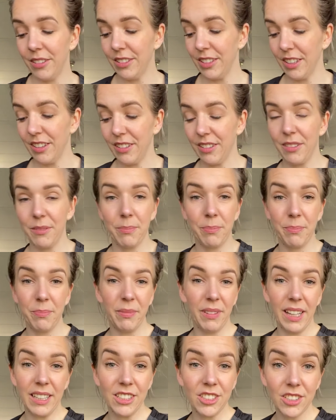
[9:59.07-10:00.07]
just
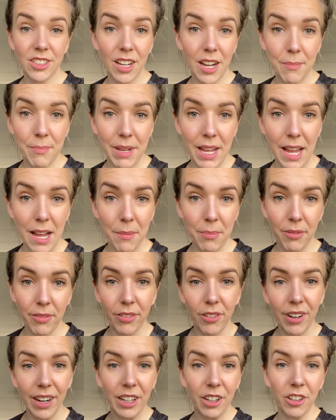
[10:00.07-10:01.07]
lunchtime now
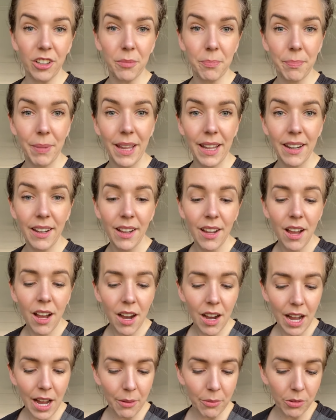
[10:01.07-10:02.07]
before I go to bed
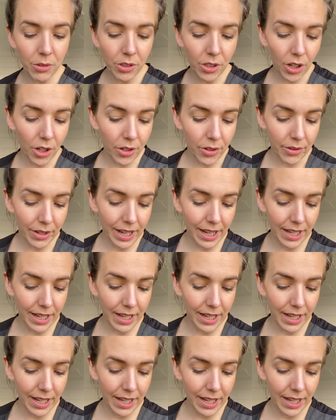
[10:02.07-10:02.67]
I will go